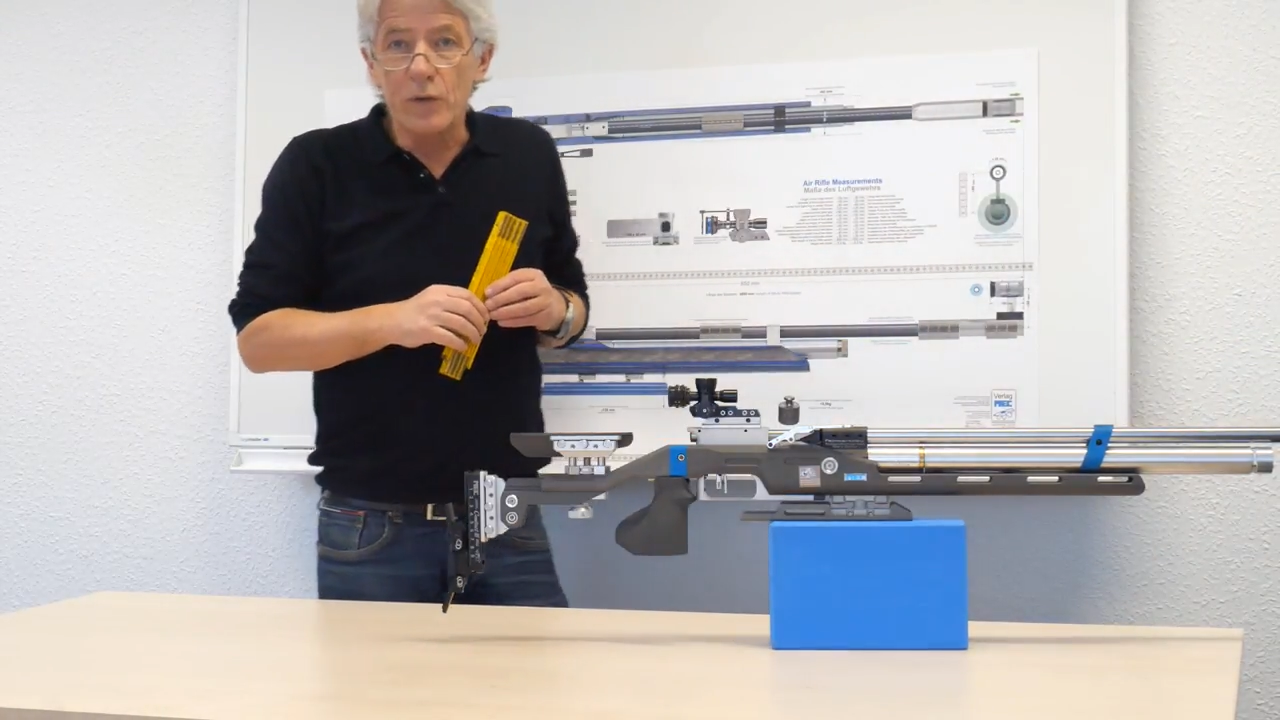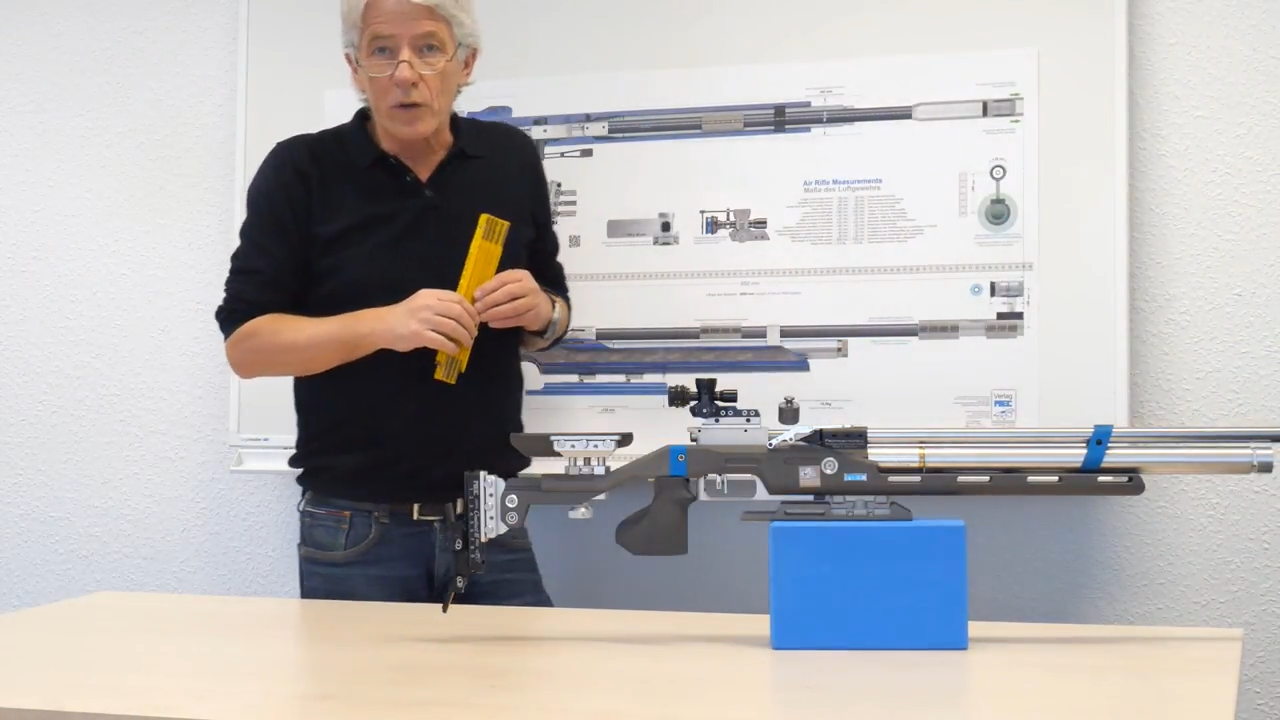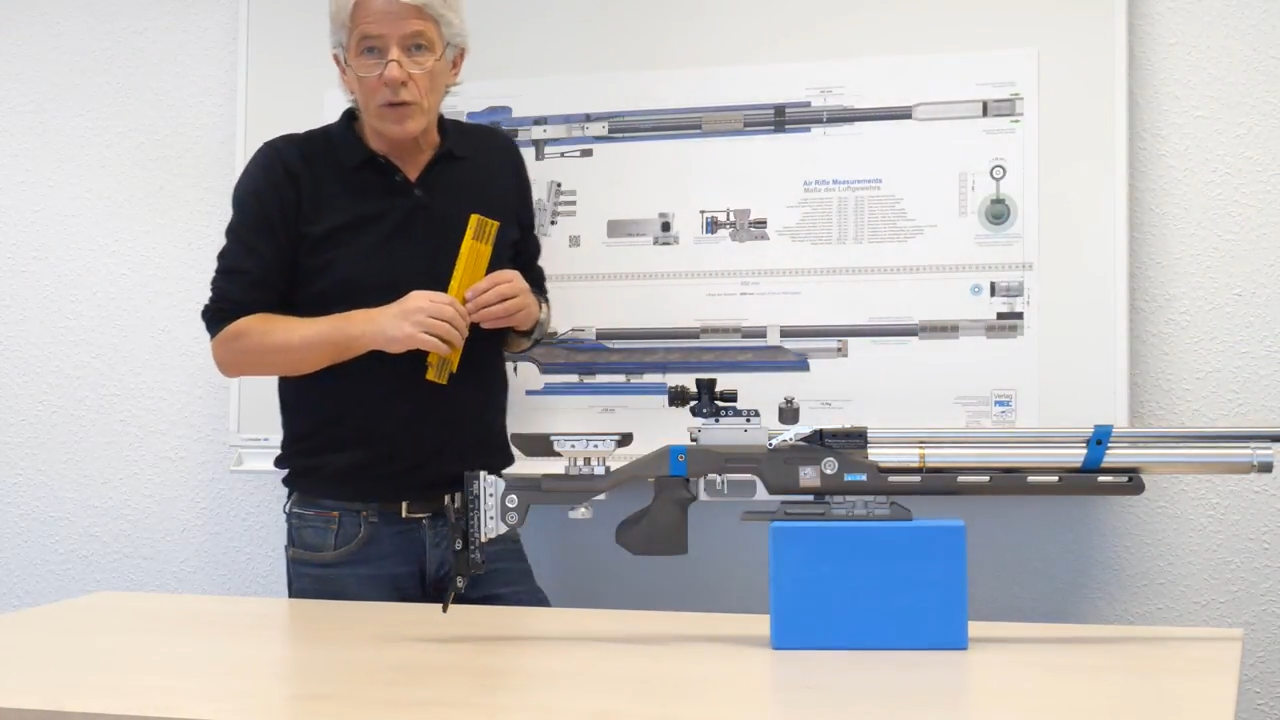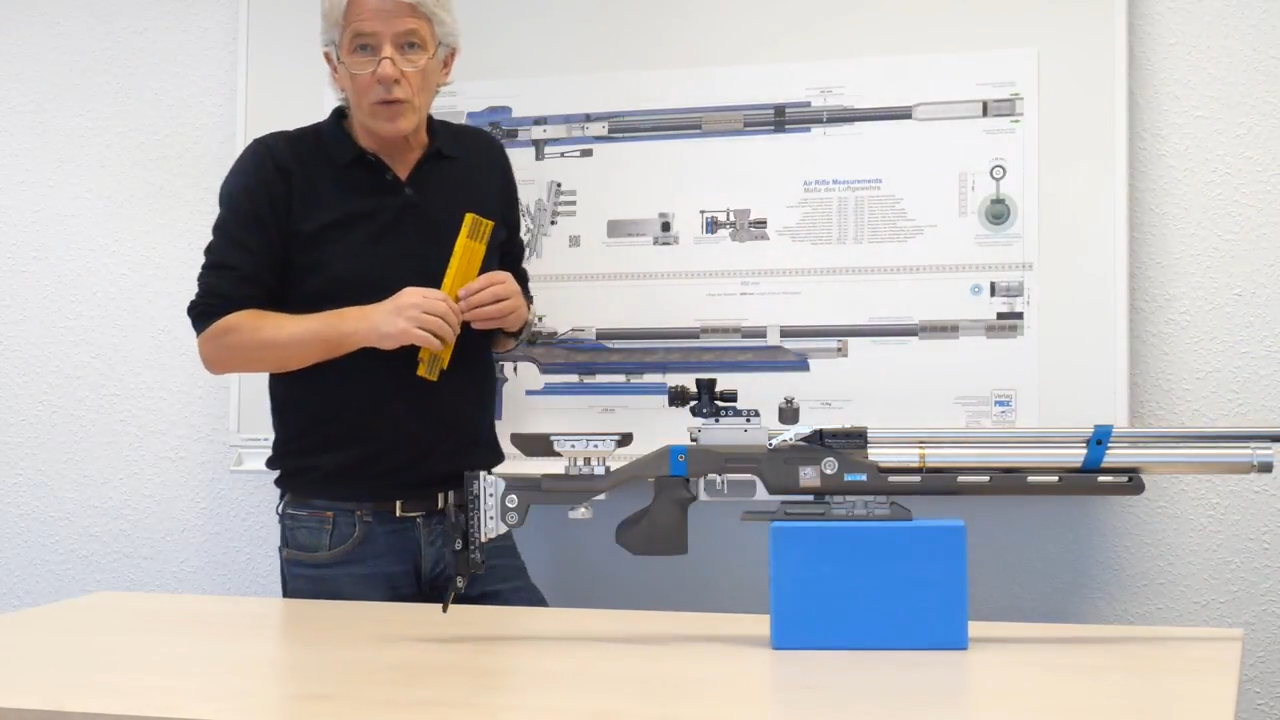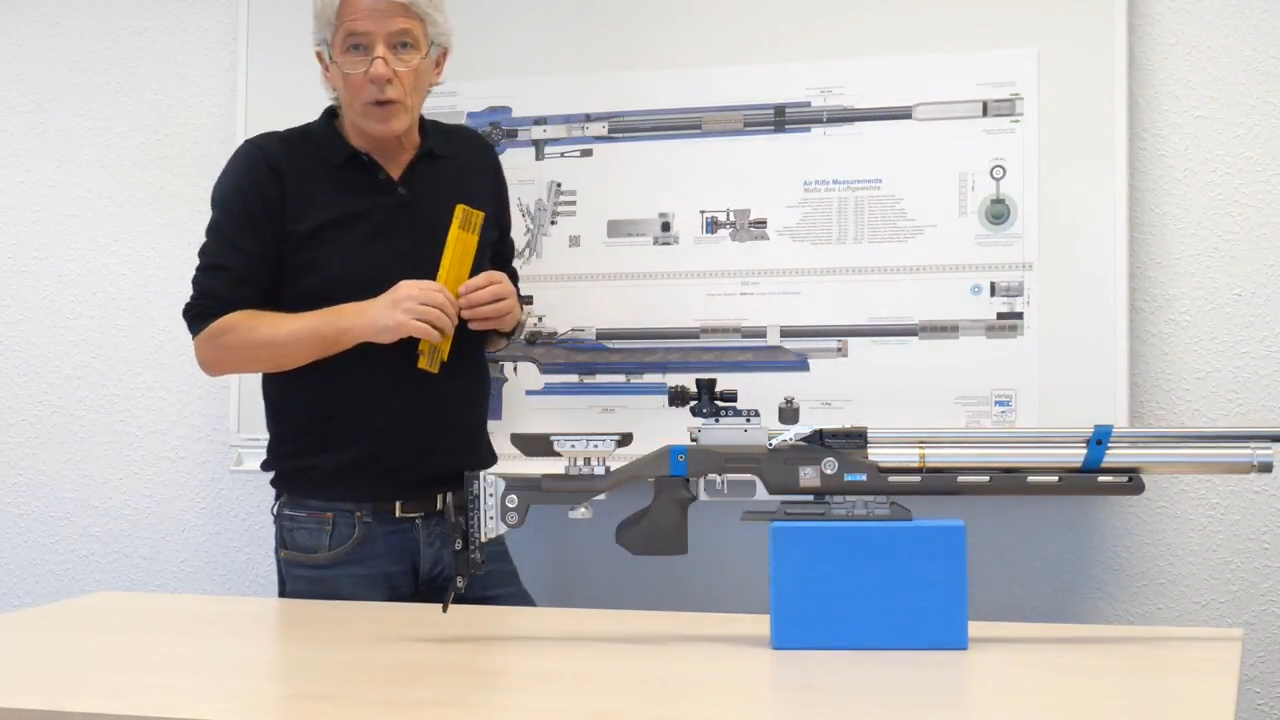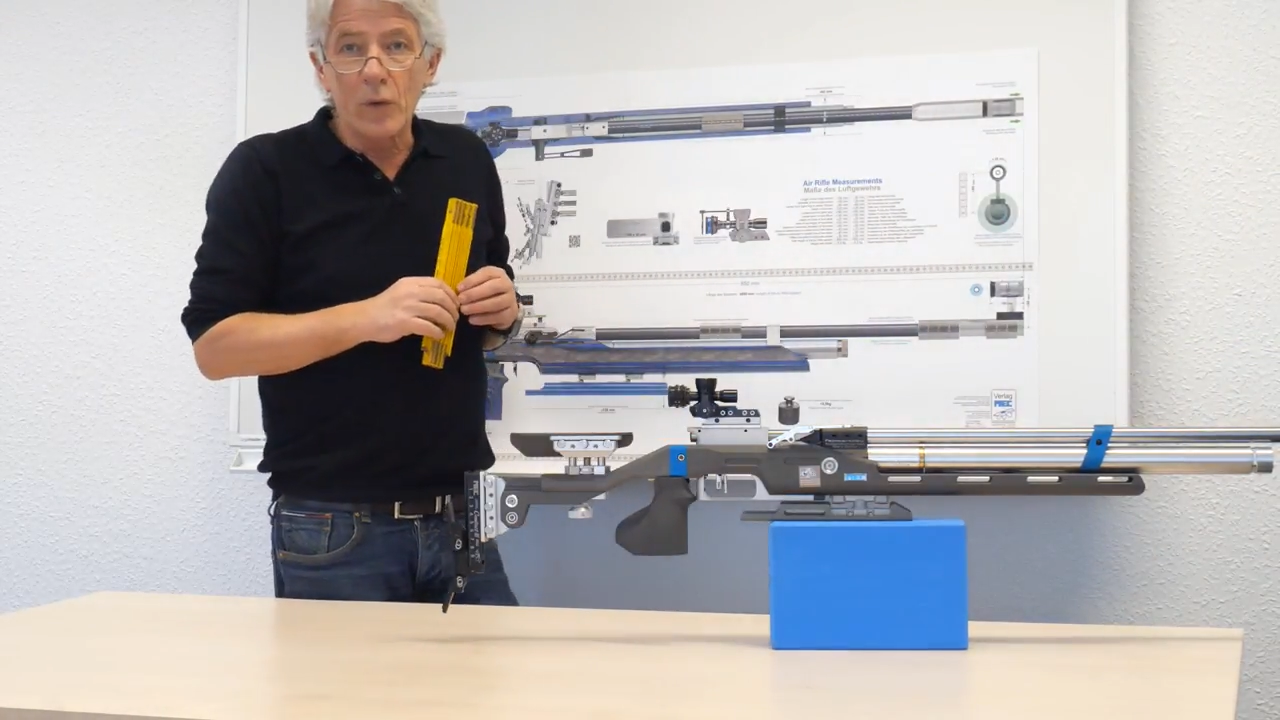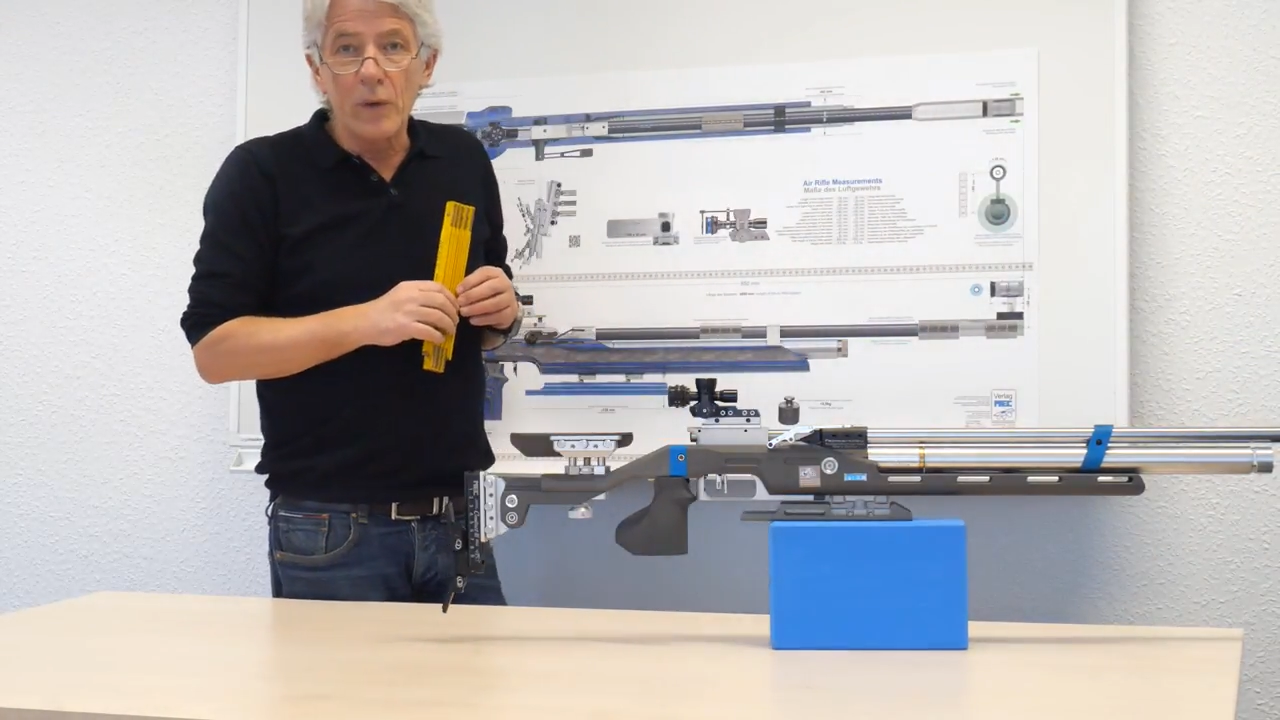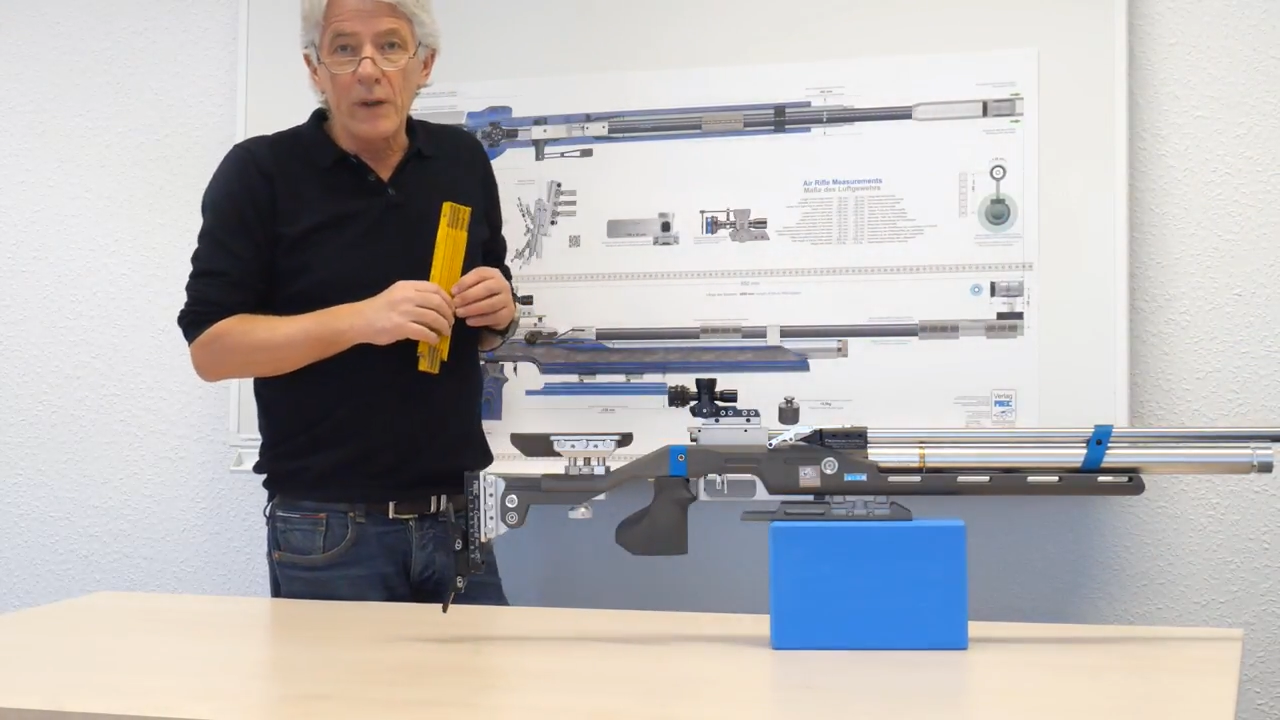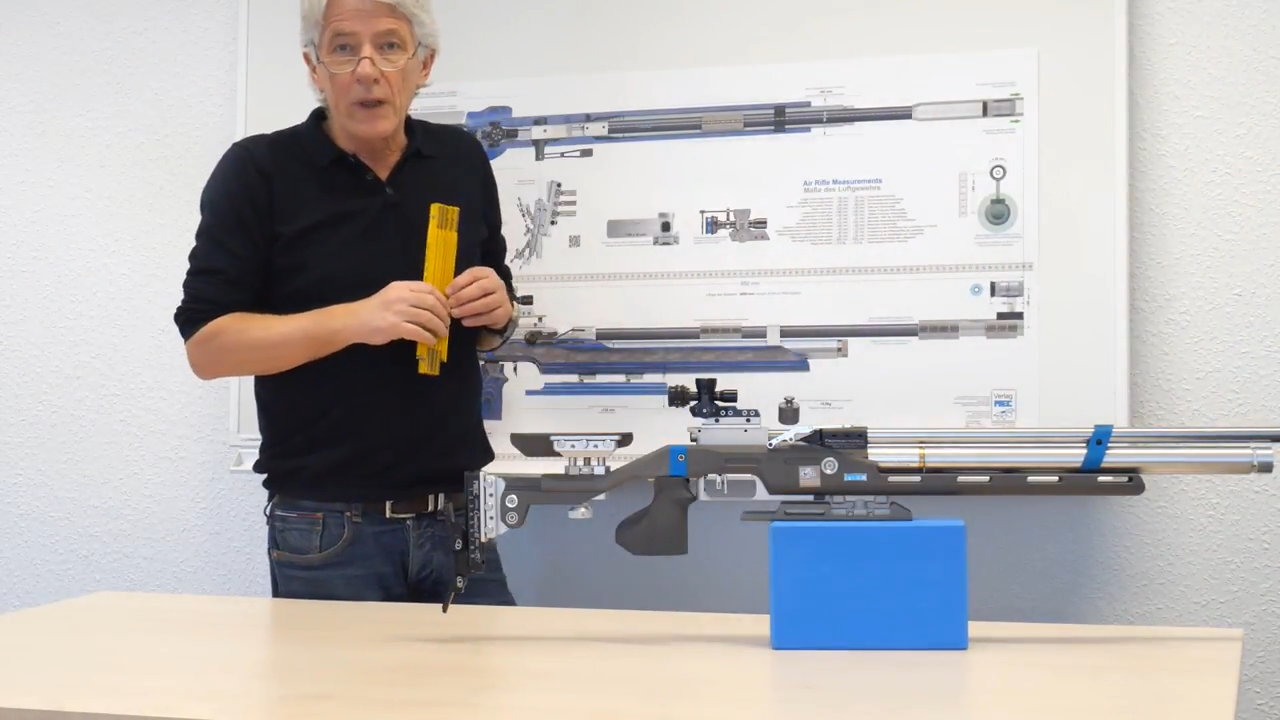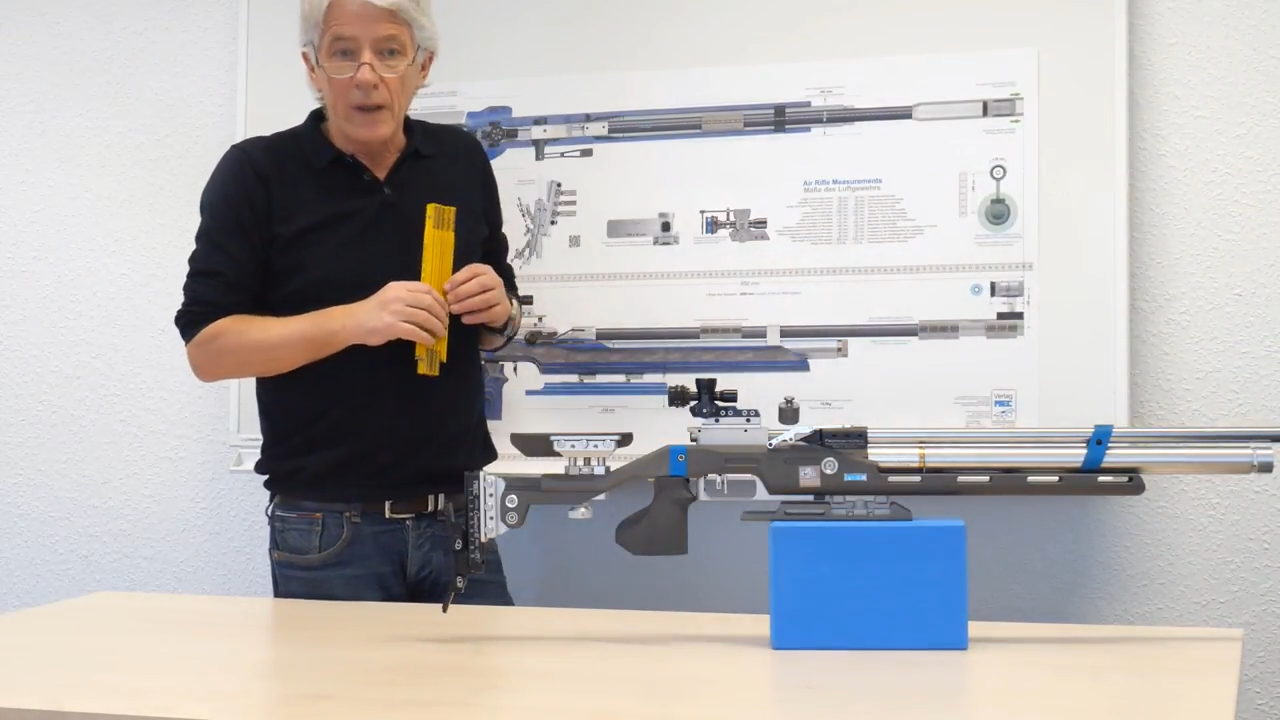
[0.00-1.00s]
to control